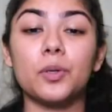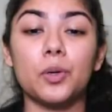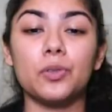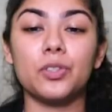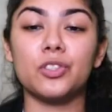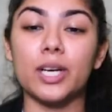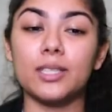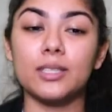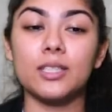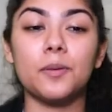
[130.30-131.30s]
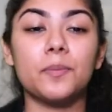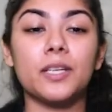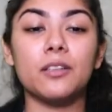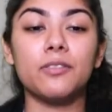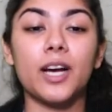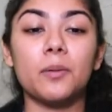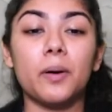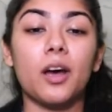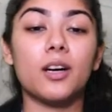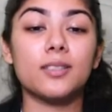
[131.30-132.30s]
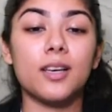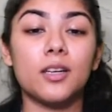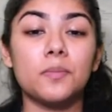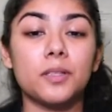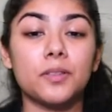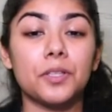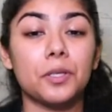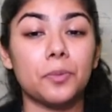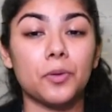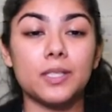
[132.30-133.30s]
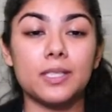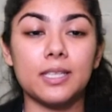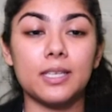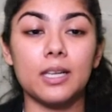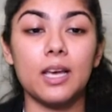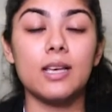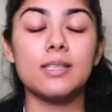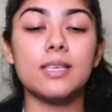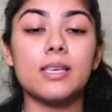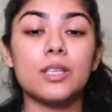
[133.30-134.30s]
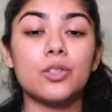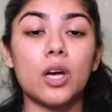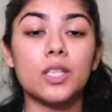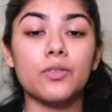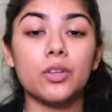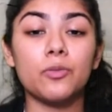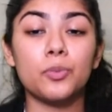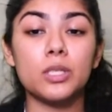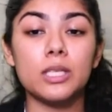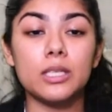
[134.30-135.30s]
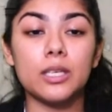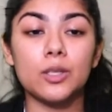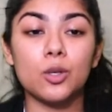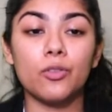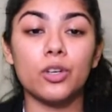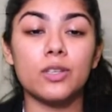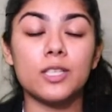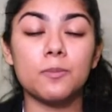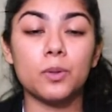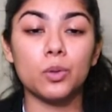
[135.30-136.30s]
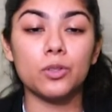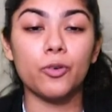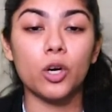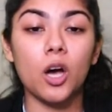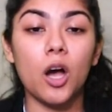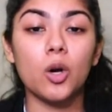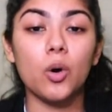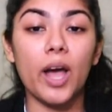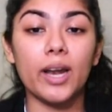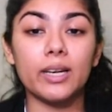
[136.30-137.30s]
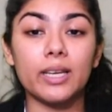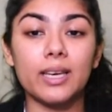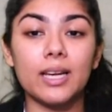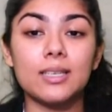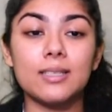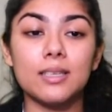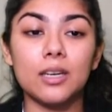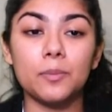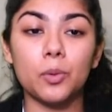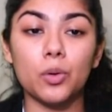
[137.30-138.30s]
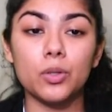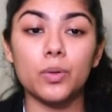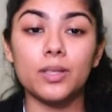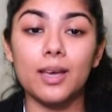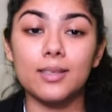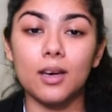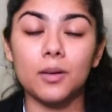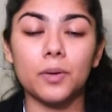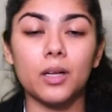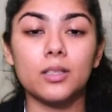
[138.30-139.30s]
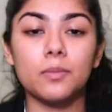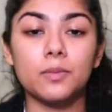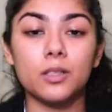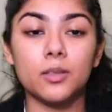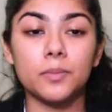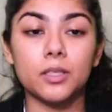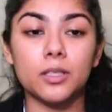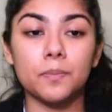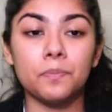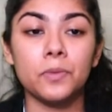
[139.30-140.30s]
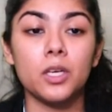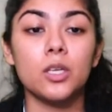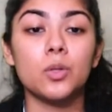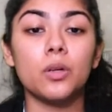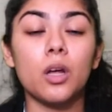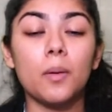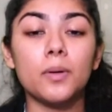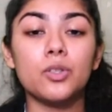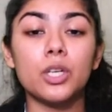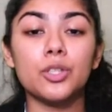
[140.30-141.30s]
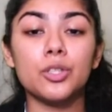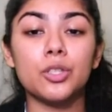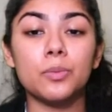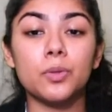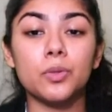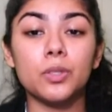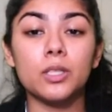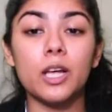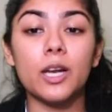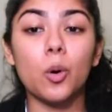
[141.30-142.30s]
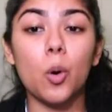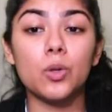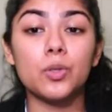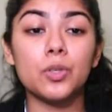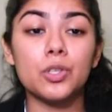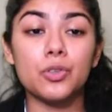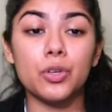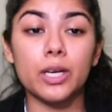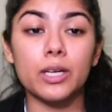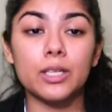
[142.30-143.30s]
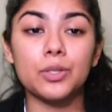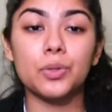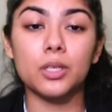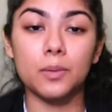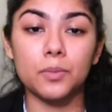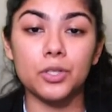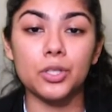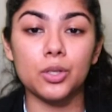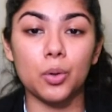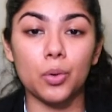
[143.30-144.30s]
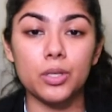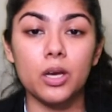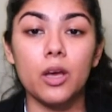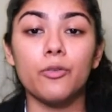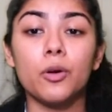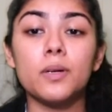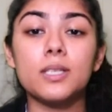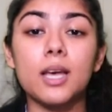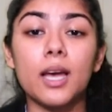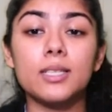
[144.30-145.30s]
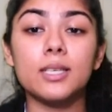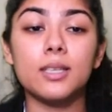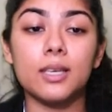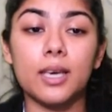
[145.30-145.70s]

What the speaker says: Court rejected the appeal filed by ArcelorMittal Nippon Steel, seeking transfer of proceedings over a dispute for cargo handling at Hazira Port with SR Bulk Terminal to an arbitration tribunal and also restraining to a commercial court from deciding the